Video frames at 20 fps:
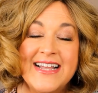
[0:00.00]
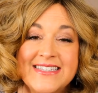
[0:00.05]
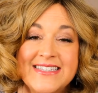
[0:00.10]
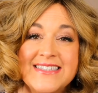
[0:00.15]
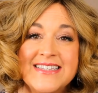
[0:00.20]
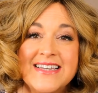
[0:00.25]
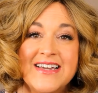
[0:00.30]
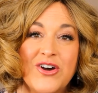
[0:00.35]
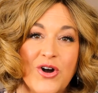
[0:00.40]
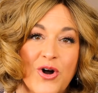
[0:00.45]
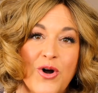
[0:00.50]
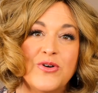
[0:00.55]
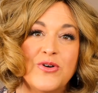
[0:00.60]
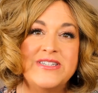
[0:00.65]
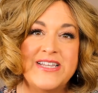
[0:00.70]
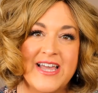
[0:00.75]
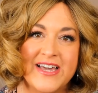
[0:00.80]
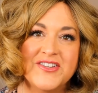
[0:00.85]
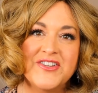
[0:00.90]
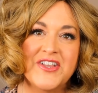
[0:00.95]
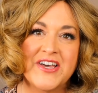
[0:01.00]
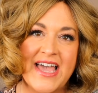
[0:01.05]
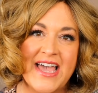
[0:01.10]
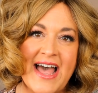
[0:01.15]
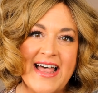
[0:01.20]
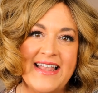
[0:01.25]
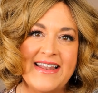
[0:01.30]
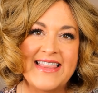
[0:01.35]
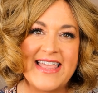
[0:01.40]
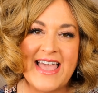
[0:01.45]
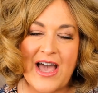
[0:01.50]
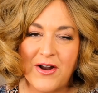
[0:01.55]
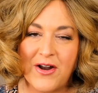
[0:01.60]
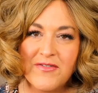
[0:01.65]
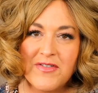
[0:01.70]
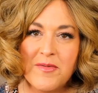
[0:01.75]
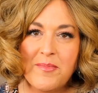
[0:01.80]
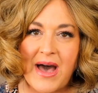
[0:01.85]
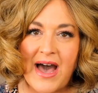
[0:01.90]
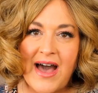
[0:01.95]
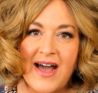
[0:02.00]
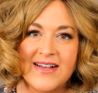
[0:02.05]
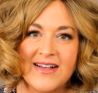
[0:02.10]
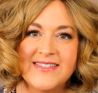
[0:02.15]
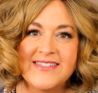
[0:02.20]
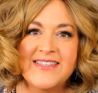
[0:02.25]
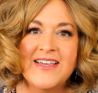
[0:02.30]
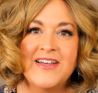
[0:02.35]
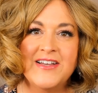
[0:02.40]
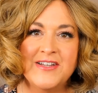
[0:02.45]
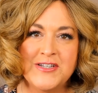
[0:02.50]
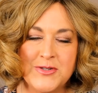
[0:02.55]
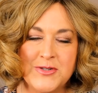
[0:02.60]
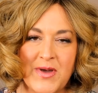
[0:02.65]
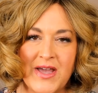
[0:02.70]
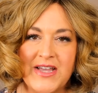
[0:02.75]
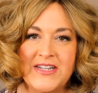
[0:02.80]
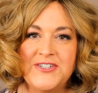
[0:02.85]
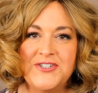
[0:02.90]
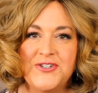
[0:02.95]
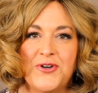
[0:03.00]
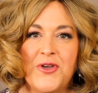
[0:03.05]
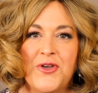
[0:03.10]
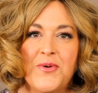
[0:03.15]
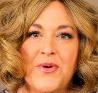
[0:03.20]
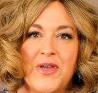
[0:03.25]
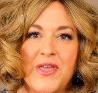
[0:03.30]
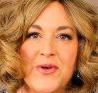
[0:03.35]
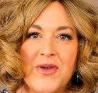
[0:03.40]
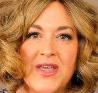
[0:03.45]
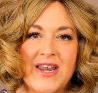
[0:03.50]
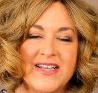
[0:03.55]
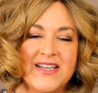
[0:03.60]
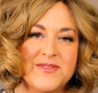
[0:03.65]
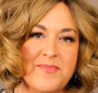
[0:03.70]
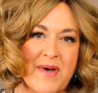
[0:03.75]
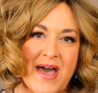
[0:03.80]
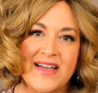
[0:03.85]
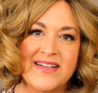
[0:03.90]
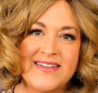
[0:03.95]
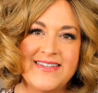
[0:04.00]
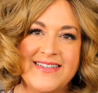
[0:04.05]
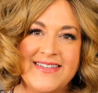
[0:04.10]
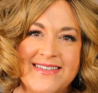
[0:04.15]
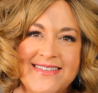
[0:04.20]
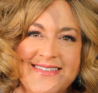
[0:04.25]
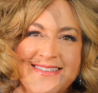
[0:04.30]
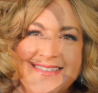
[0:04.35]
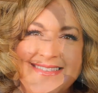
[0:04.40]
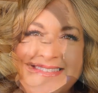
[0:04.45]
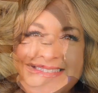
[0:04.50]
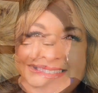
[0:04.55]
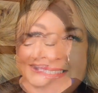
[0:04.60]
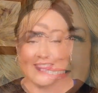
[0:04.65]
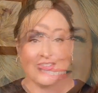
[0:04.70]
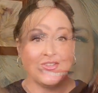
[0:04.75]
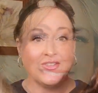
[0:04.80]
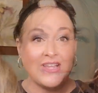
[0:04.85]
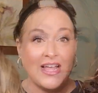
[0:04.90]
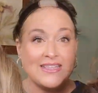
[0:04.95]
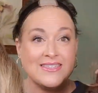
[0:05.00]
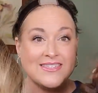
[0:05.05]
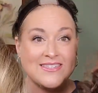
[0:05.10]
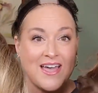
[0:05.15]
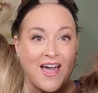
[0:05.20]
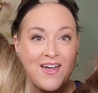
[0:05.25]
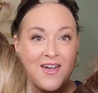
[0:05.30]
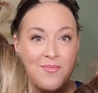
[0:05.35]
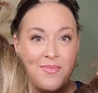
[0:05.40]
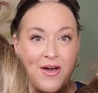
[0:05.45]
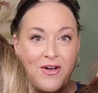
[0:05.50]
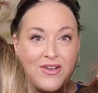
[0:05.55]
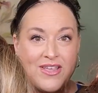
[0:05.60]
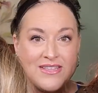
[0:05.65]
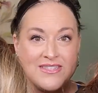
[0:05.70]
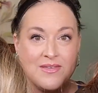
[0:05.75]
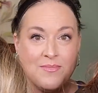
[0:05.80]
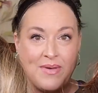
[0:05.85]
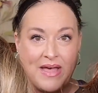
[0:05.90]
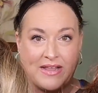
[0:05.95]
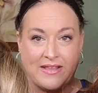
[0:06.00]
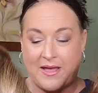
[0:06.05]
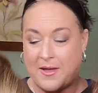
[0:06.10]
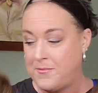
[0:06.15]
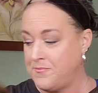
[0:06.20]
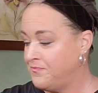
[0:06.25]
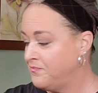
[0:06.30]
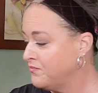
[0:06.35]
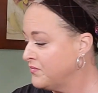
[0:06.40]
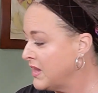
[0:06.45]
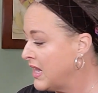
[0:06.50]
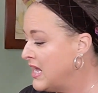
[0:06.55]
Let's go take a look at the out of the box so I can show you what you can expect. All right, so let's talk about Isabella.